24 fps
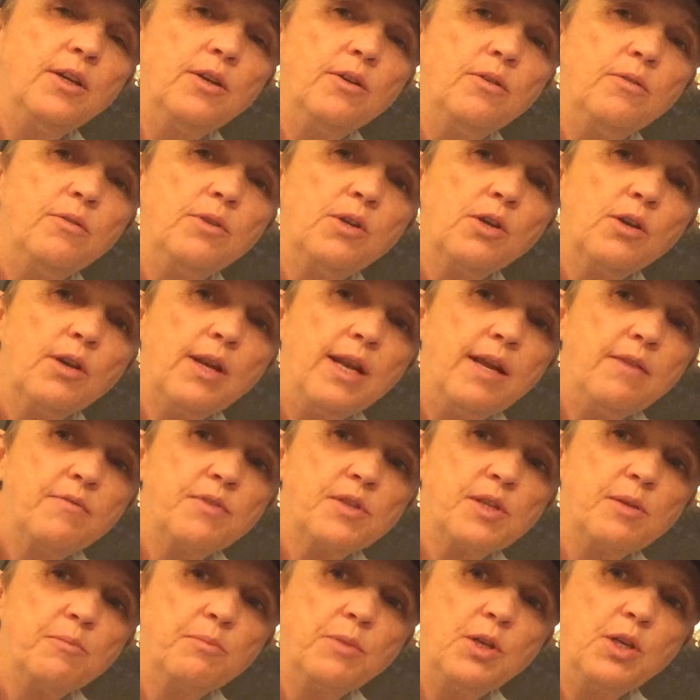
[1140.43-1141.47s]
know, you're going to have
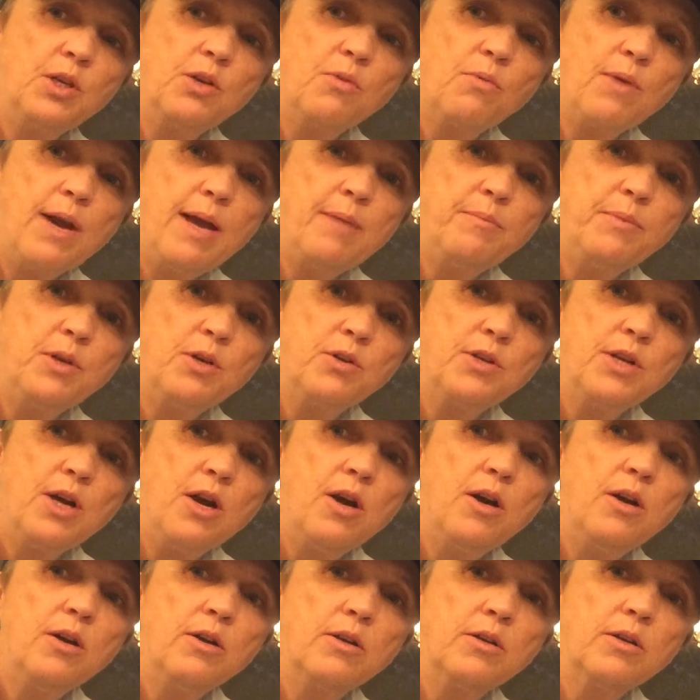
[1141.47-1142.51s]
something to wrap your
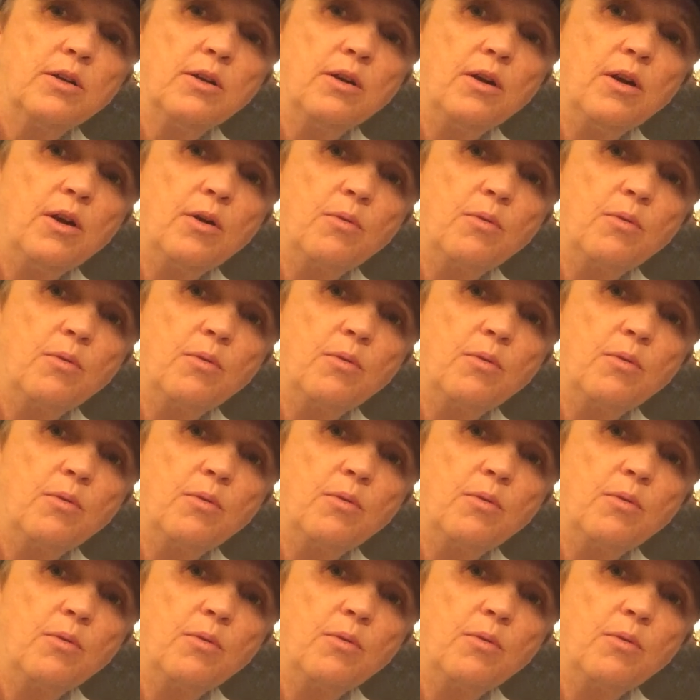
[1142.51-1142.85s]
dog